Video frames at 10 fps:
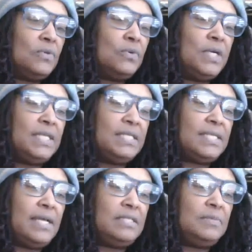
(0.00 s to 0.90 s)
Cricut
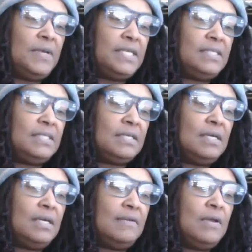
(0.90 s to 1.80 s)
Design Space to
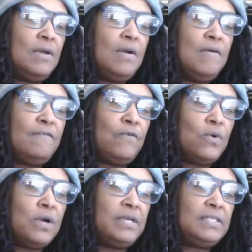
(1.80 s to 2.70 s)
cut
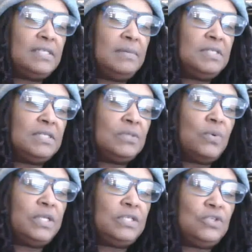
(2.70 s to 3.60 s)
for us. I'm just
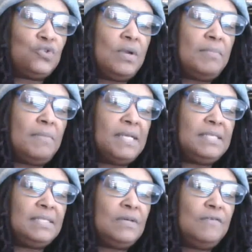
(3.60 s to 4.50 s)
going to trim it
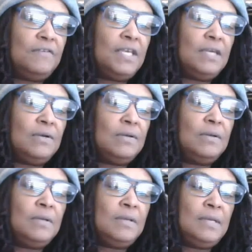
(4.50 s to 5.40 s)
myself here.
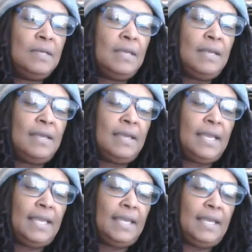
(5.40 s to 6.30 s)

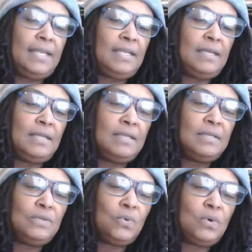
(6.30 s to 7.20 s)
And
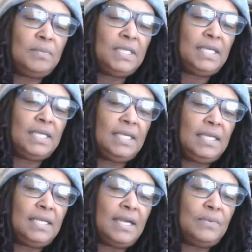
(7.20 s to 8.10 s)

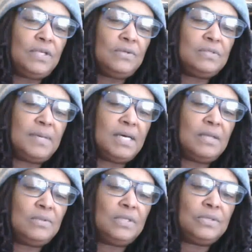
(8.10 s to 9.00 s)
normally I would use my
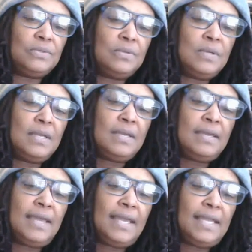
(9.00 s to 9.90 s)
other little
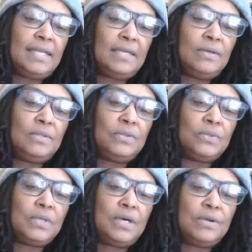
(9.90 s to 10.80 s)
handheld little
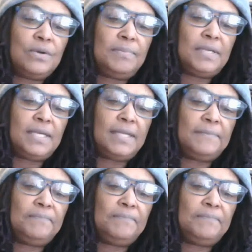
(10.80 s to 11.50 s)
cutter, but